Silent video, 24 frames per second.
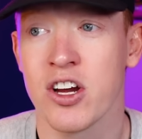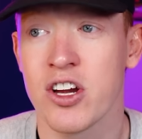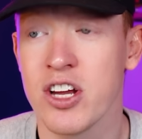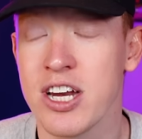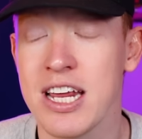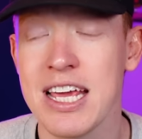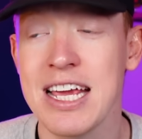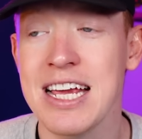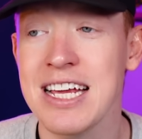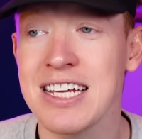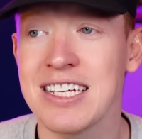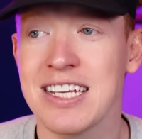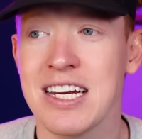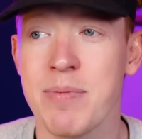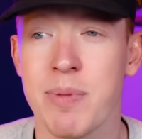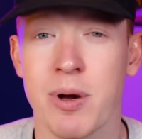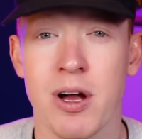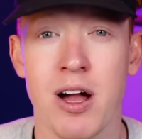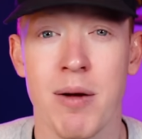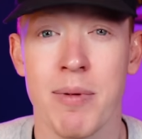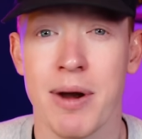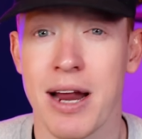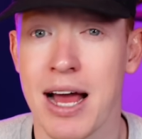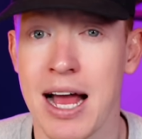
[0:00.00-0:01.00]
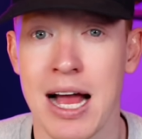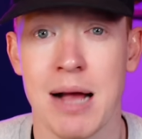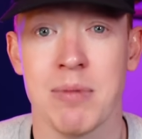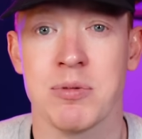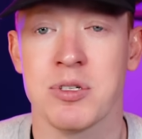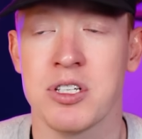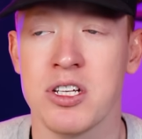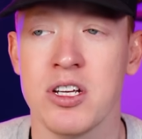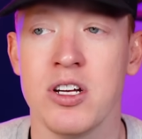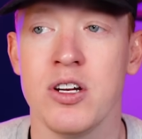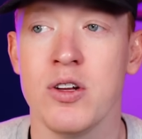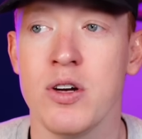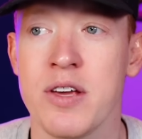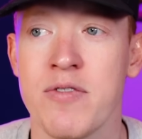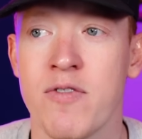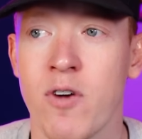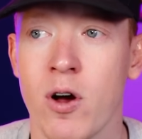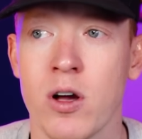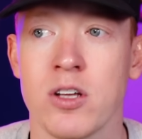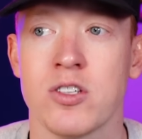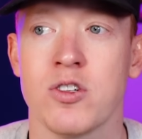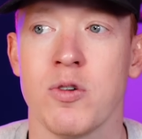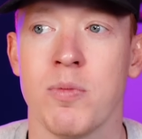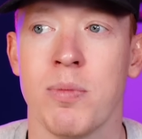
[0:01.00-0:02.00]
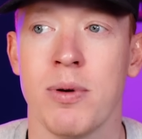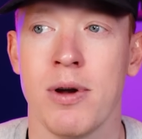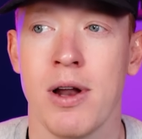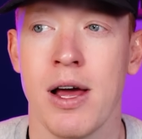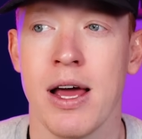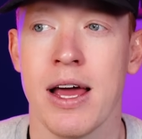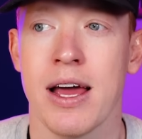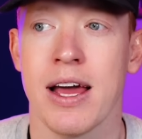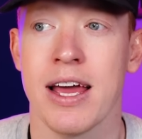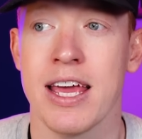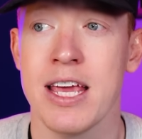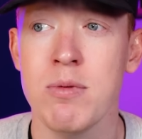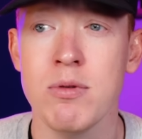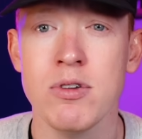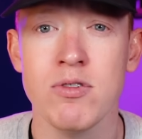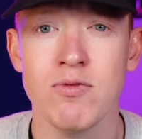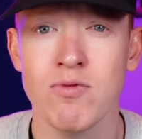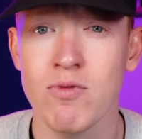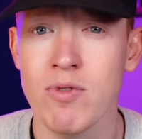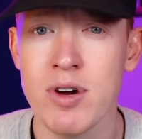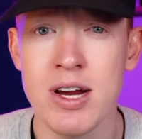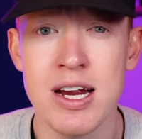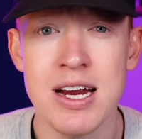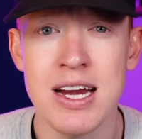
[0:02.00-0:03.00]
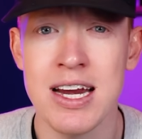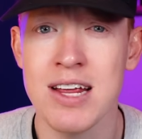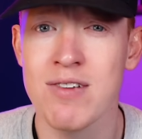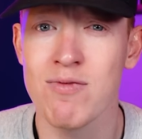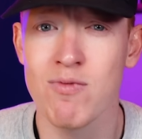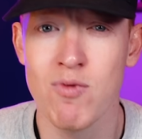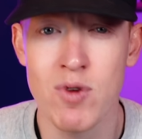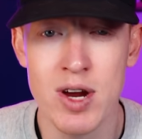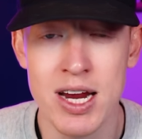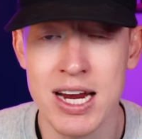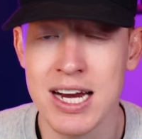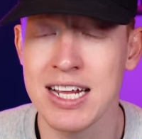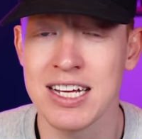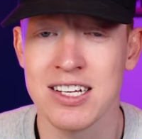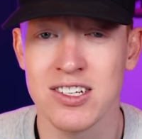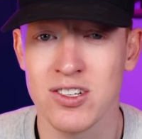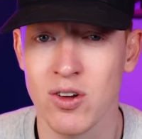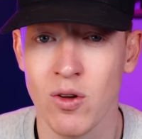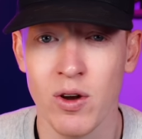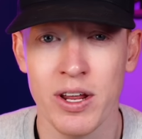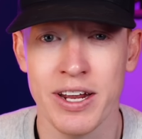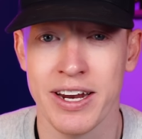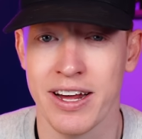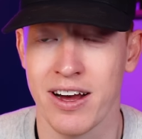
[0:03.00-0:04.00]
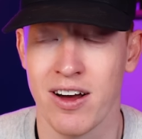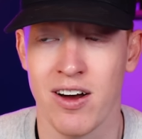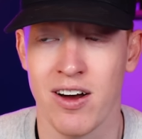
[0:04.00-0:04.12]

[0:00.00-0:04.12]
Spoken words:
could easily become an absolutely vital player. He was really, really solid at